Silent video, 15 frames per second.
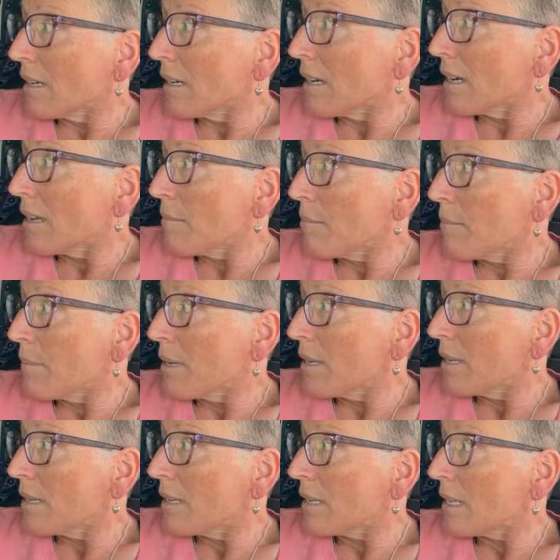I'm
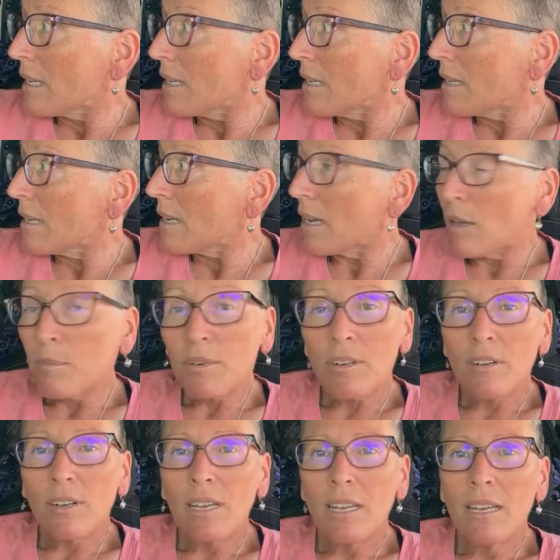in
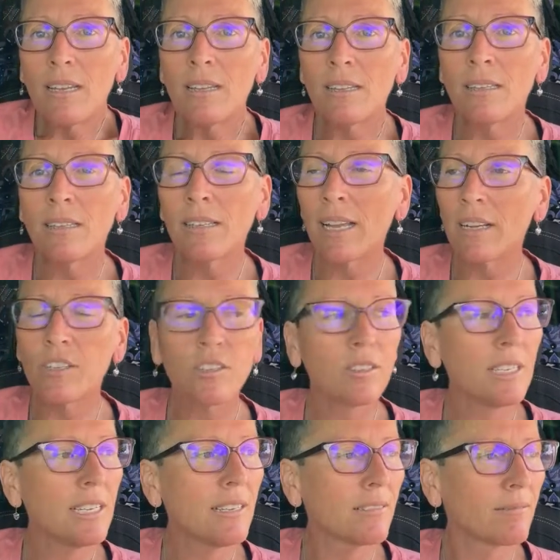Albuquerque,
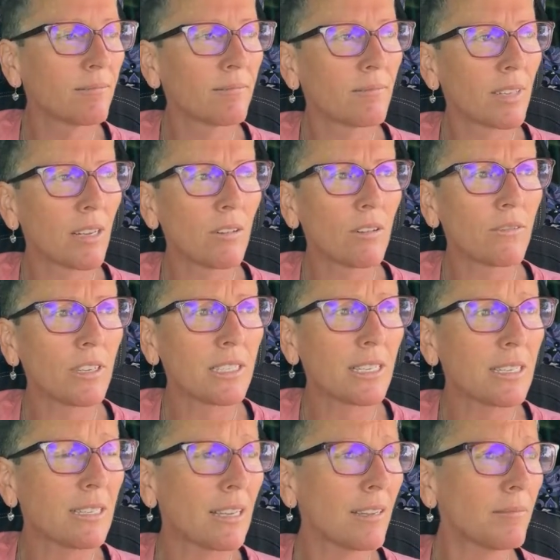actually. I don't know if I
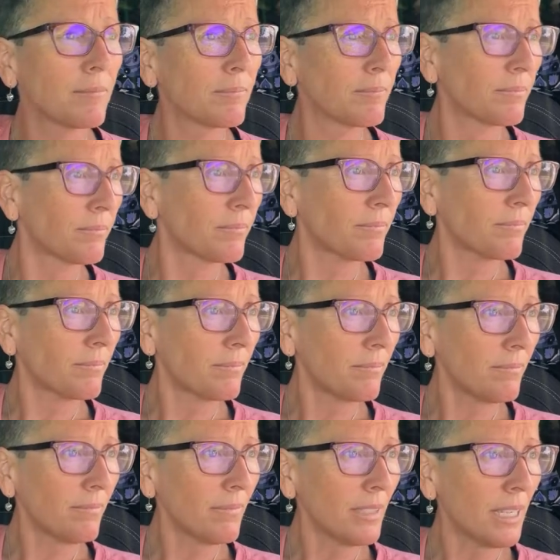said that.
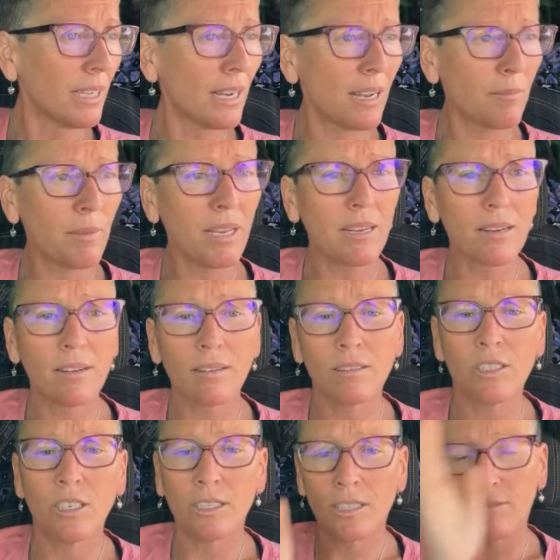And I'm here
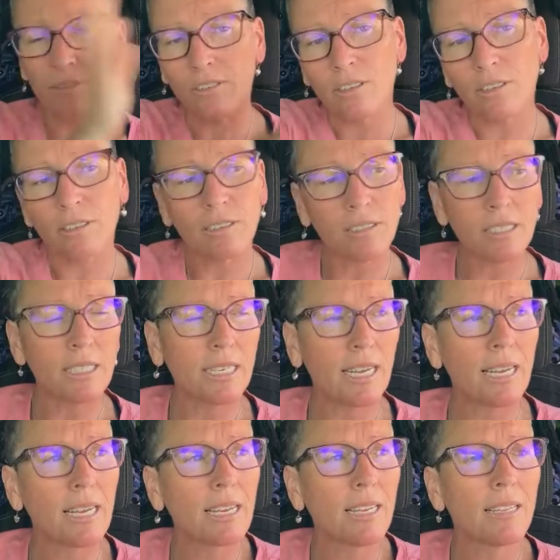just for
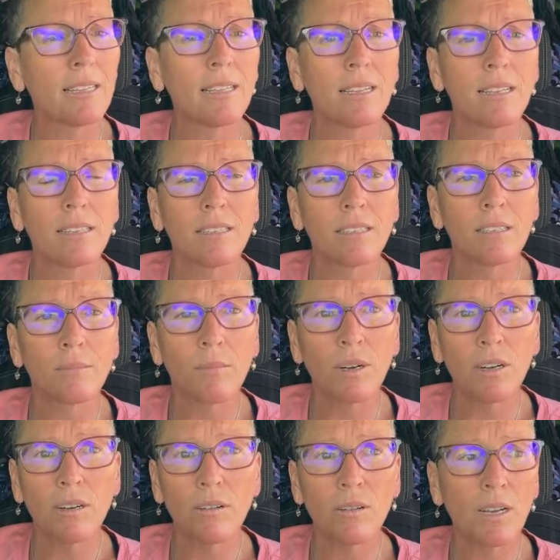today, and then
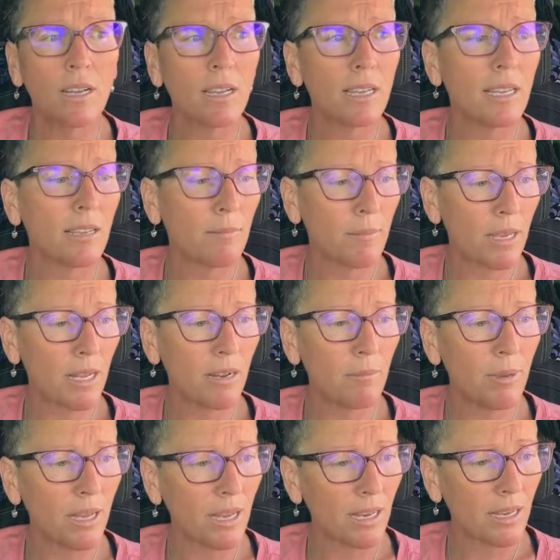tomorrow I am headed
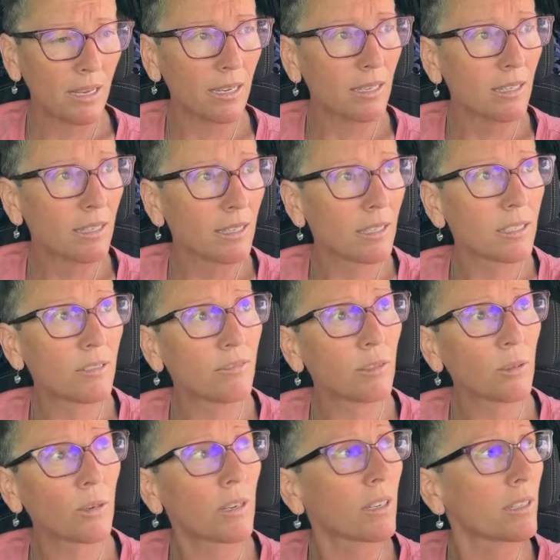back to
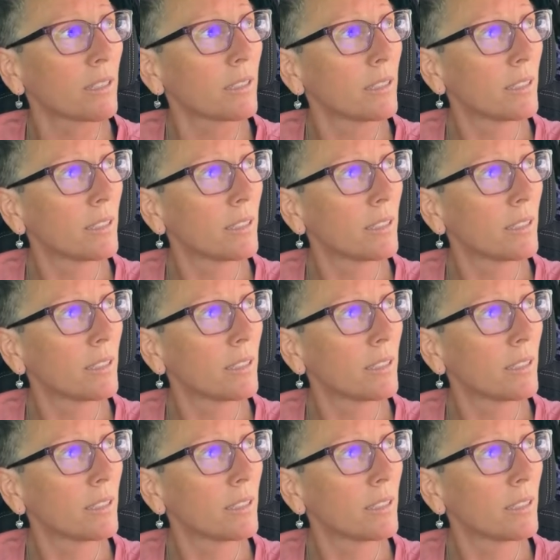Florida.